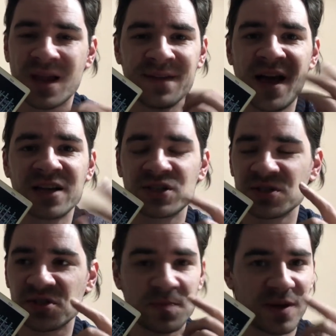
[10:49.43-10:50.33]
an
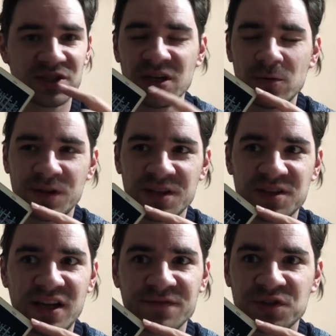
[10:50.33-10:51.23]
actions, especially with the
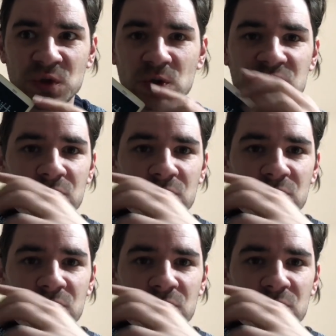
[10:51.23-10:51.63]
Ten of Swords.